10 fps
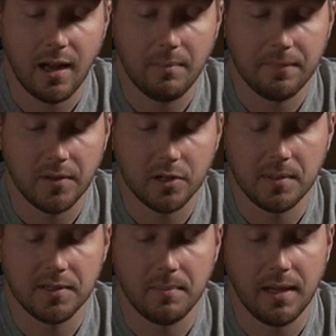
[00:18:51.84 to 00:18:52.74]
my first
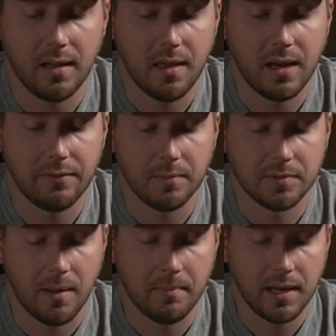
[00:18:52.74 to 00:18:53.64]
piece of mail the other day from
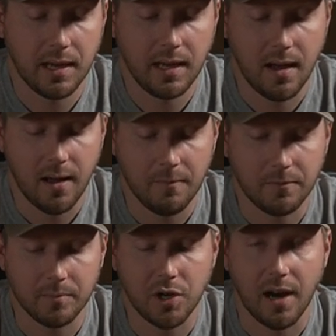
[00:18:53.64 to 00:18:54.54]
somebody,
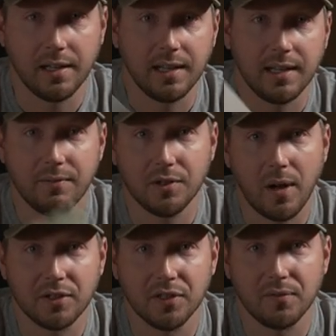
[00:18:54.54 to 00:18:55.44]
from Charlie. If he's
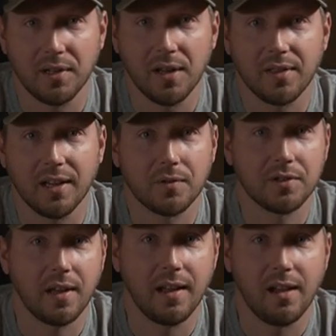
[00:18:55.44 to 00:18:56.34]
watching this video, thanks for
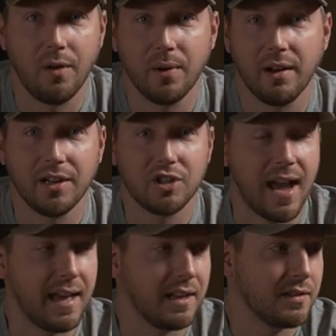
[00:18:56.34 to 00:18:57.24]
sending that along. We already
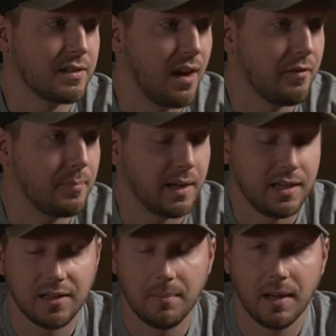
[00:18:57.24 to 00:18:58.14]
chatted and stuff, but
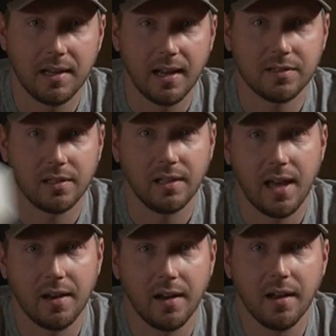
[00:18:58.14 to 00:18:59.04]
he sent me a nice little
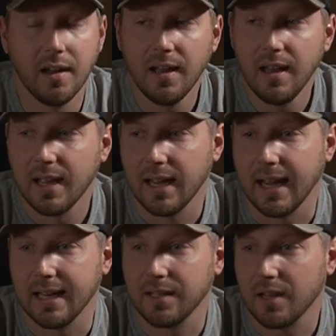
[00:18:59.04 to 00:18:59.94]
letter
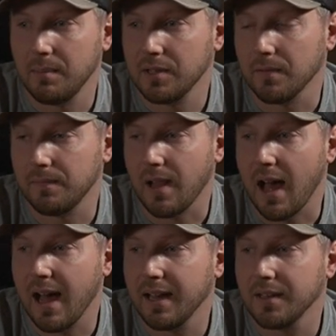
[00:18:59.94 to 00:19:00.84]
and he sent me some
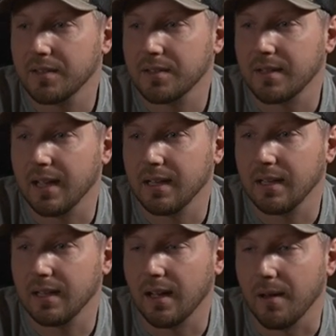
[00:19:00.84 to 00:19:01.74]
flies that
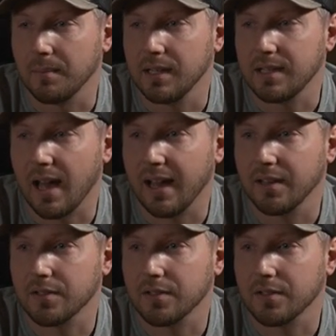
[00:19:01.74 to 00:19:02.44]
he ties,